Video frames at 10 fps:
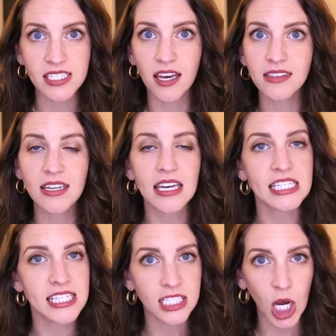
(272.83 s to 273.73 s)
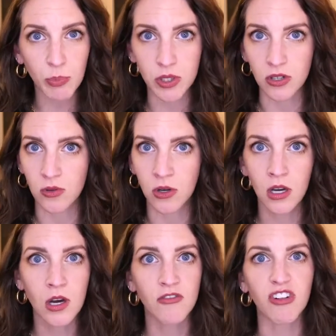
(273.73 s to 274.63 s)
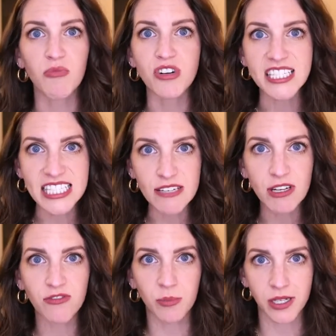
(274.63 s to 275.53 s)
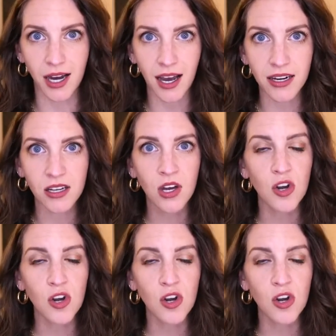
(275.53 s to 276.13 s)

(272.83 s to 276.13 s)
Nothing can stop you from receiving from God,